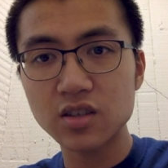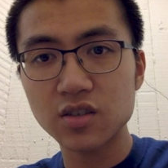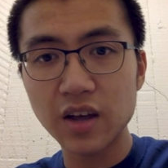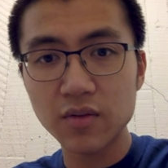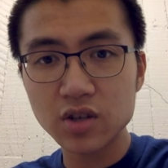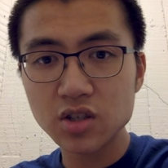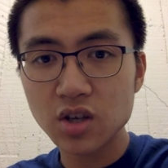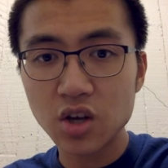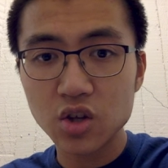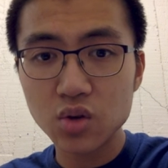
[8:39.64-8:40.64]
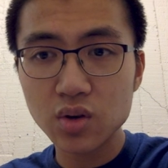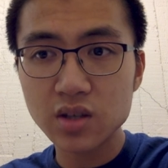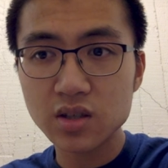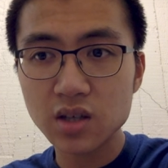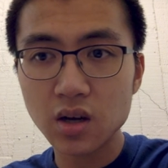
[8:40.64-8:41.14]
to favorites, you can
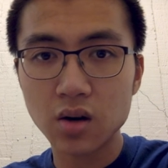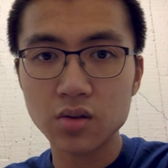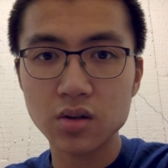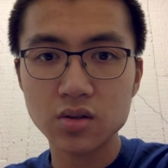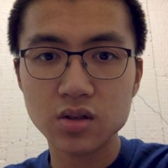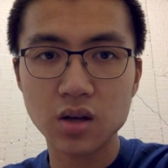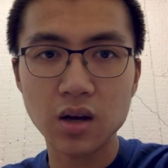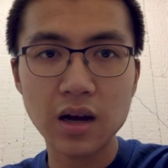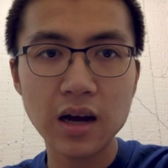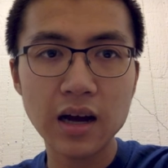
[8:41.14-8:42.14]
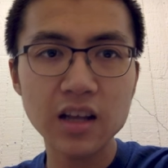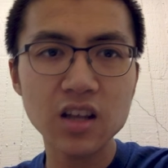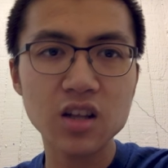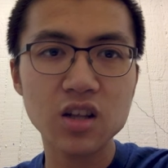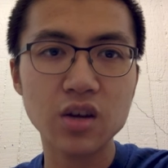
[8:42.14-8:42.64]
see, I need
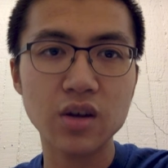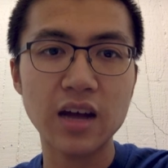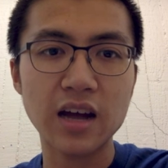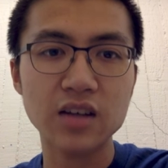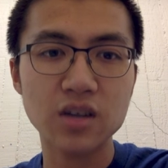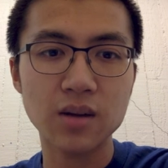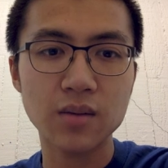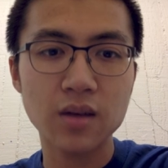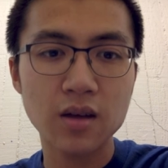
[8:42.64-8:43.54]
to clear cache. All right,